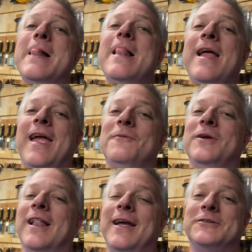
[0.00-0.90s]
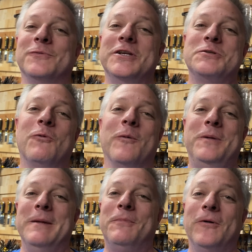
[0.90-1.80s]
and we'd like to reach more
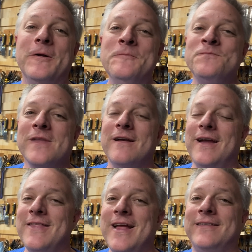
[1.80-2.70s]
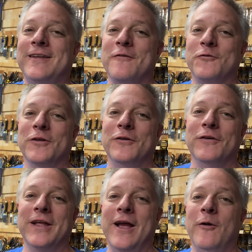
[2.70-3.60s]
people. And that stuff really,
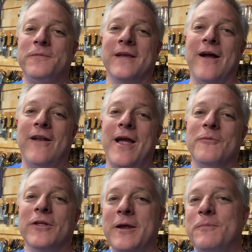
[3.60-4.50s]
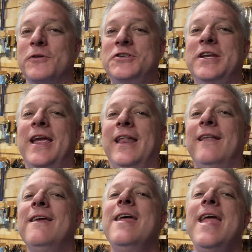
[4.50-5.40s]
really helps out. I really appreciate it.
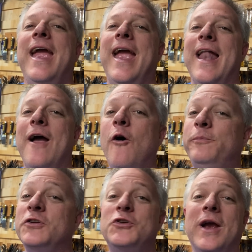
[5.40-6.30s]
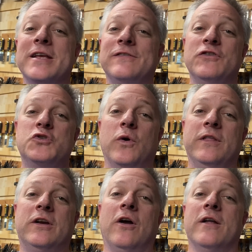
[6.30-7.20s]
And I hope that you guys have enjoyed
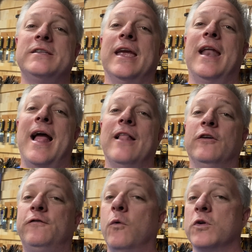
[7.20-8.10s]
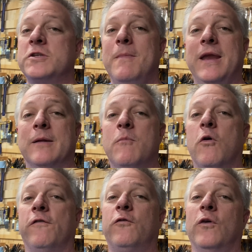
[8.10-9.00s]
the content. I look forward to making
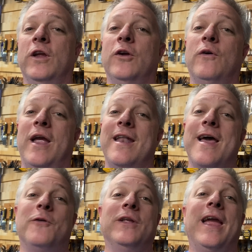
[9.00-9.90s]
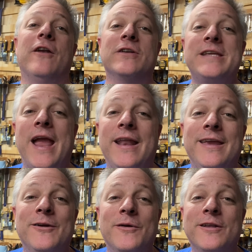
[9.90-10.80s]
more for you, and not only entertaining
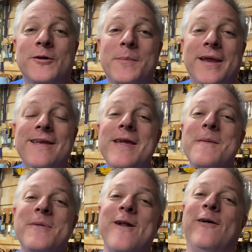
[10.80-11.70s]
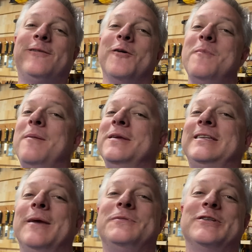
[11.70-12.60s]
you a little bit, but also maybe
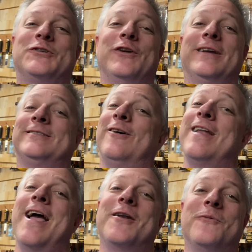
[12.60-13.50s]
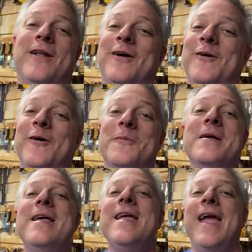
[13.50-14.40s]
tips and tricks on how to run a home
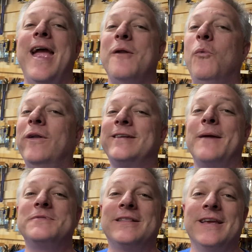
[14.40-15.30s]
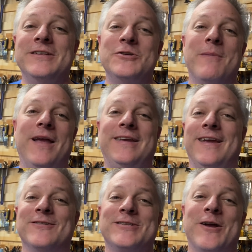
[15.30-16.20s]
and what types of things you might get
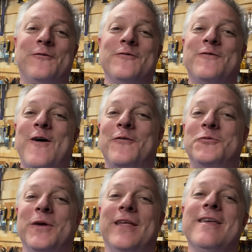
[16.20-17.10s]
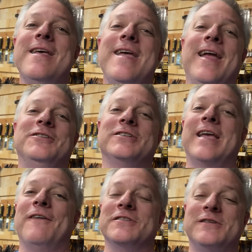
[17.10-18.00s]
yourself involved with, and just
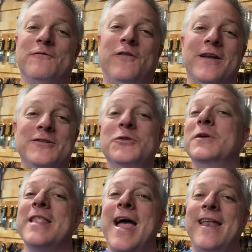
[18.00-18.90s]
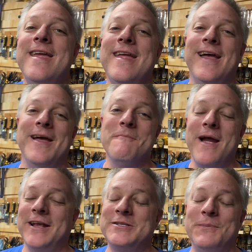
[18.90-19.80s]
having some fun doing that. My
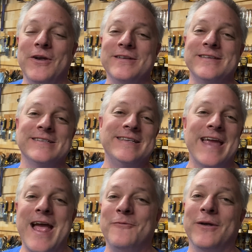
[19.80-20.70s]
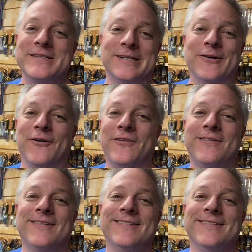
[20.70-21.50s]
experience as a dad raising girls.